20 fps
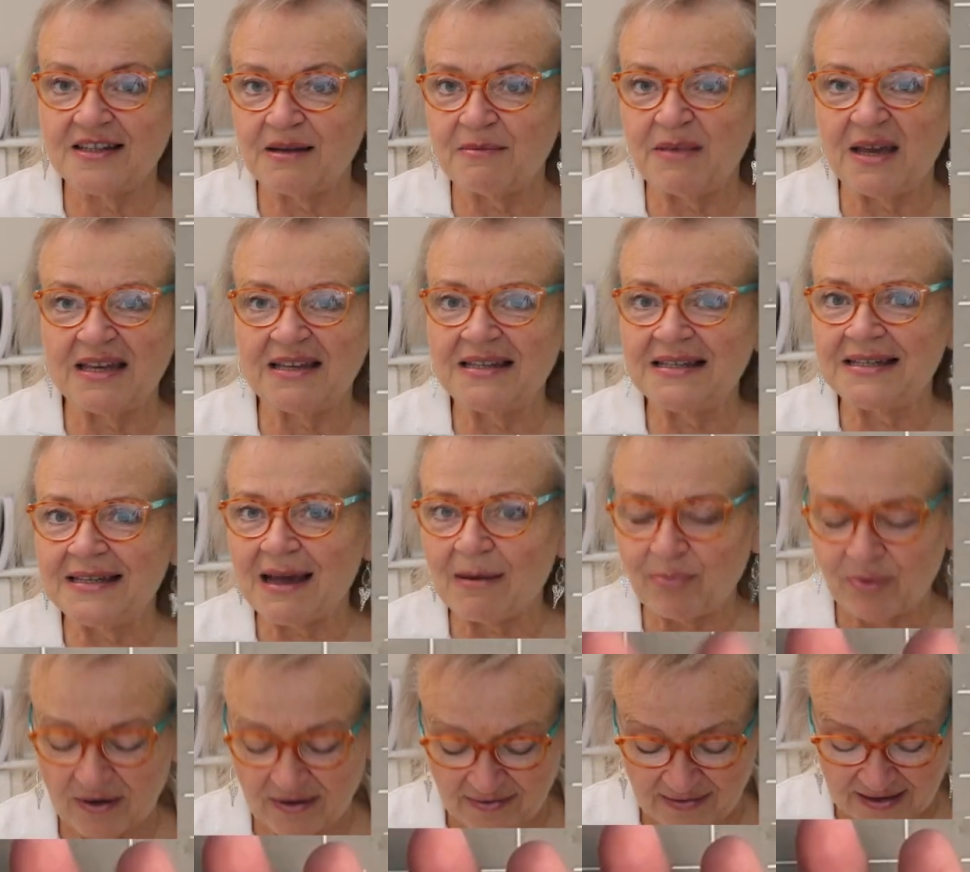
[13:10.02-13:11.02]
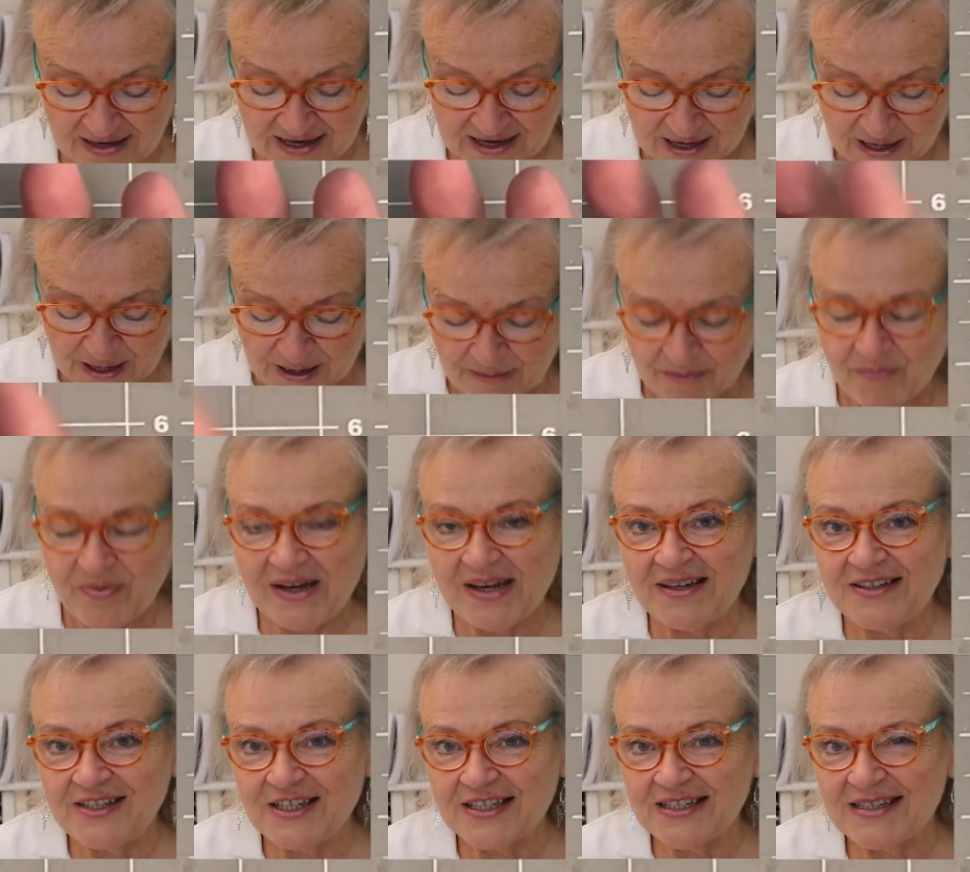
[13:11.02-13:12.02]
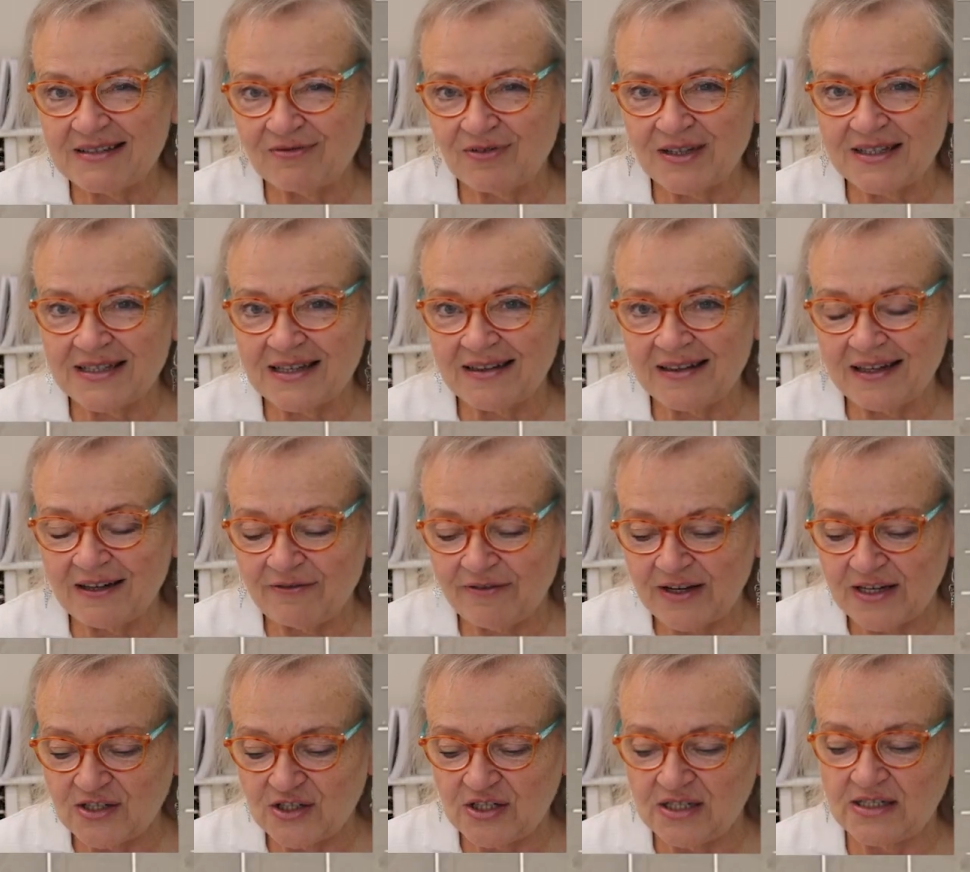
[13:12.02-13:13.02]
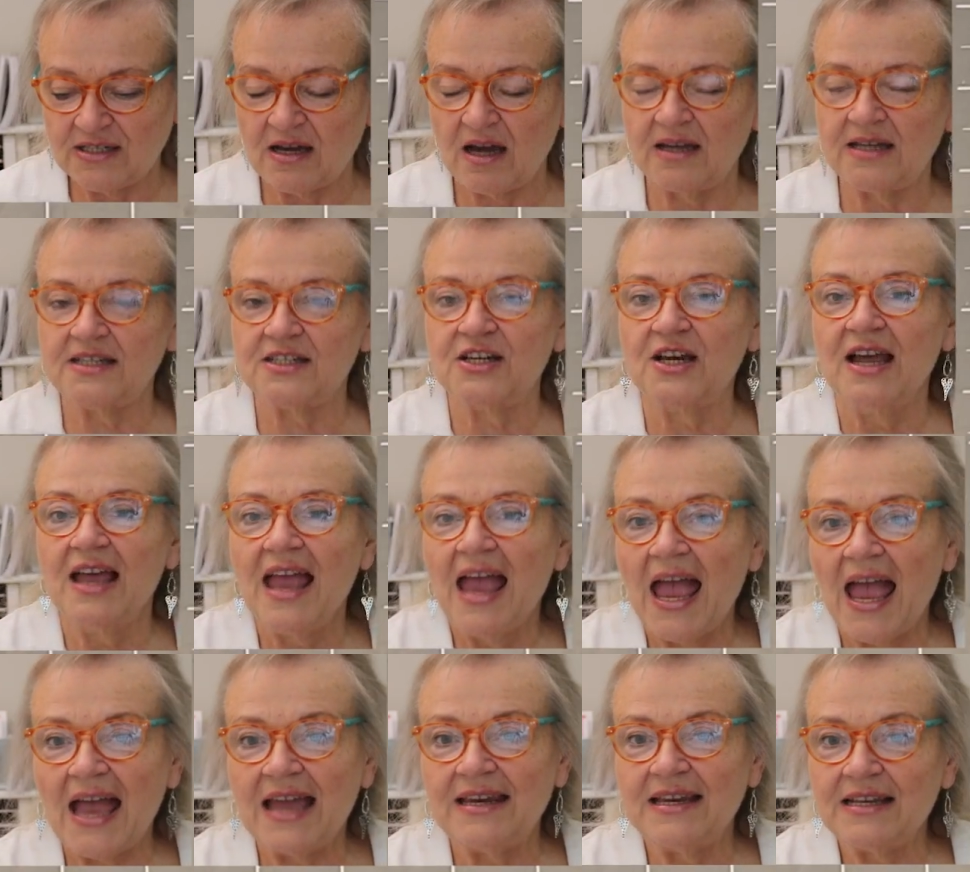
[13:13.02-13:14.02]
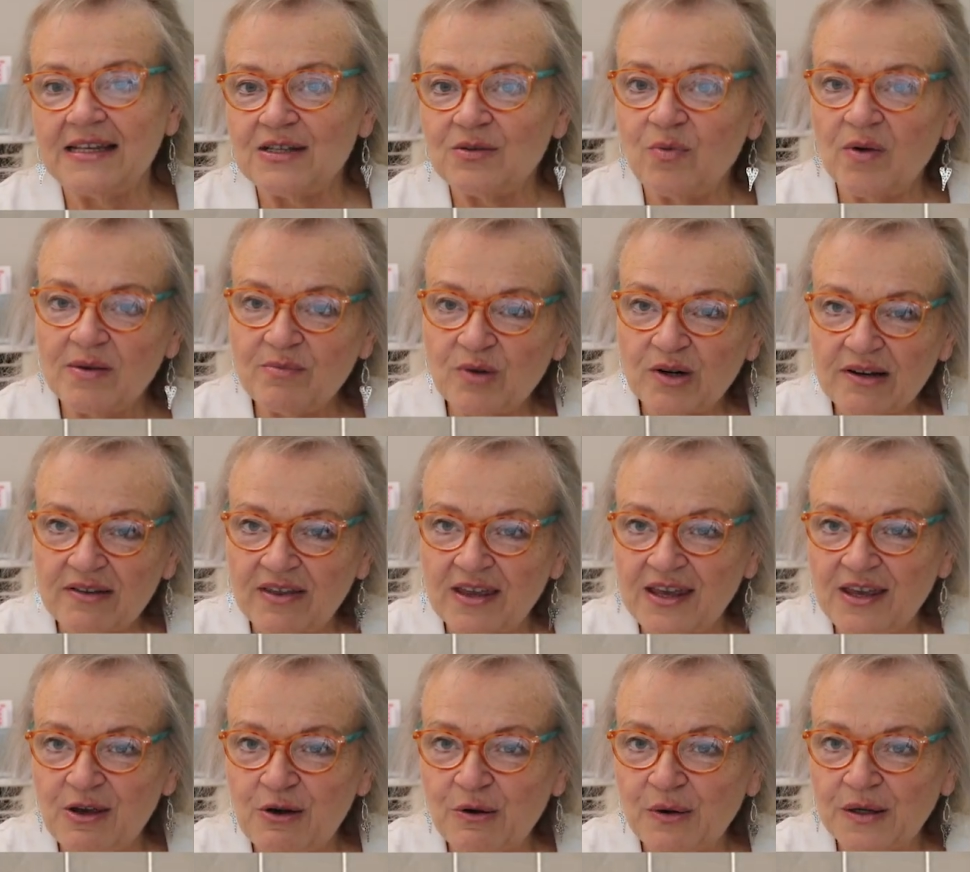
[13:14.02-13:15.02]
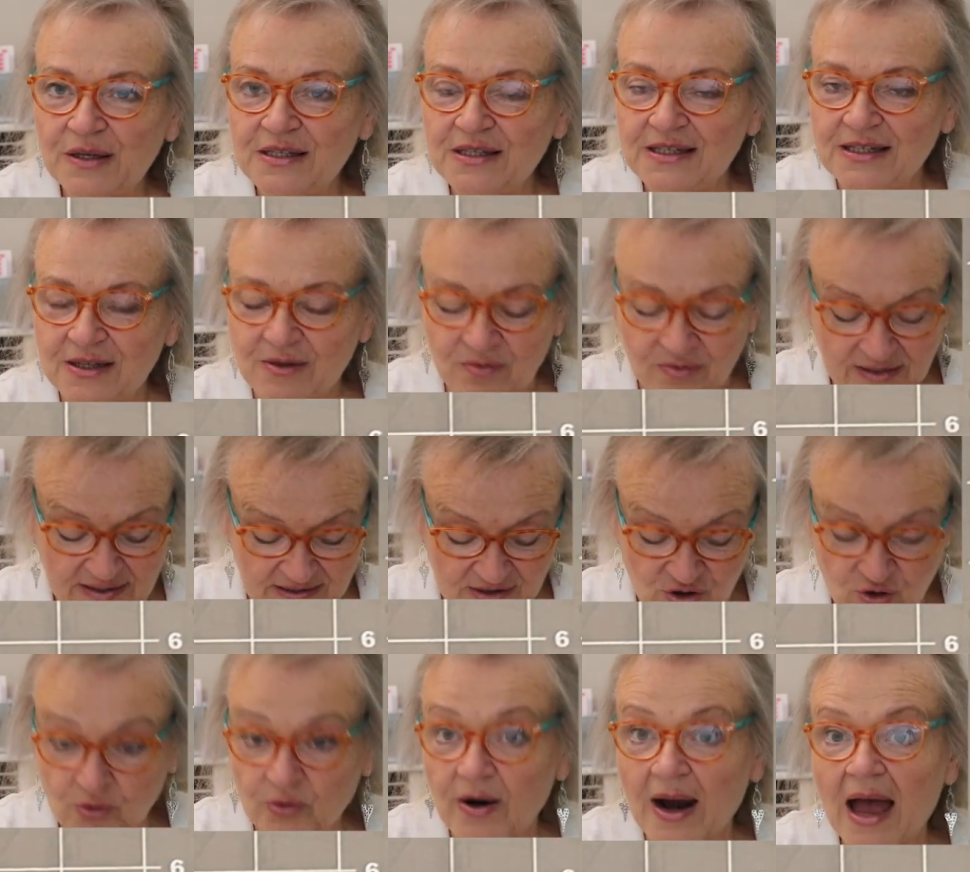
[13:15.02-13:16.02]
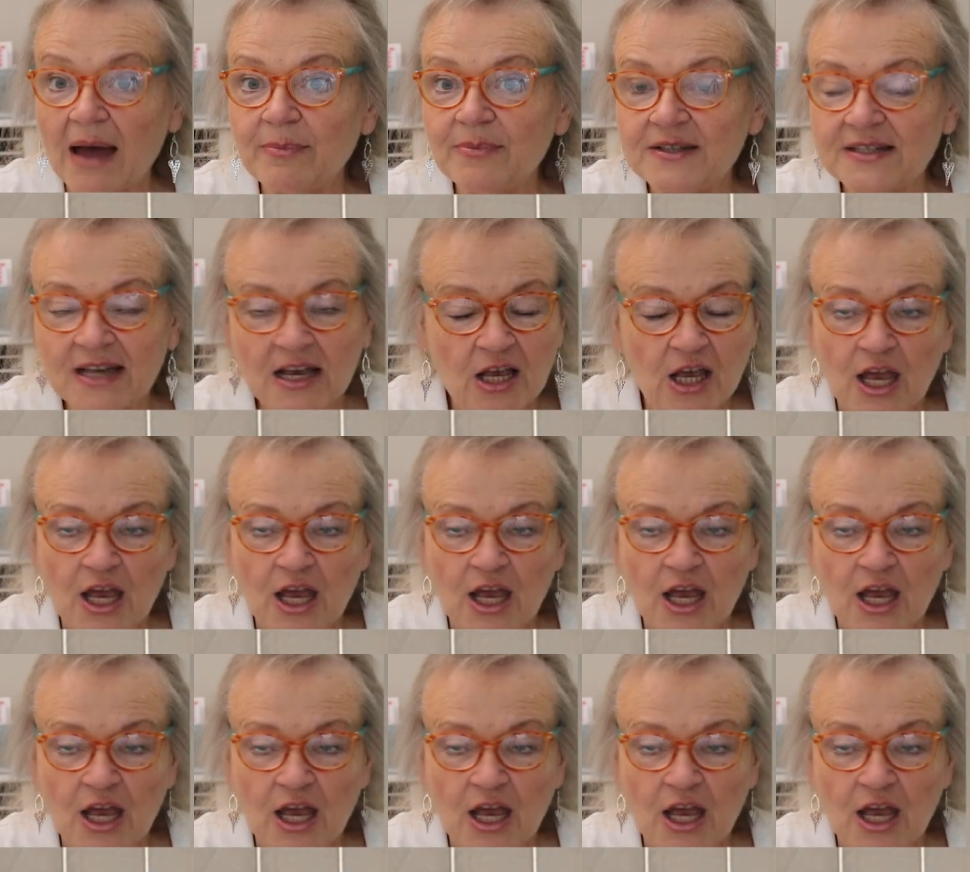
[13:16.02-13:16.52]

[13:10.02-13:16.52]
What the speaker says: them in separately. But it just was a little finishing touch, and it's one more thing you can do with scraps.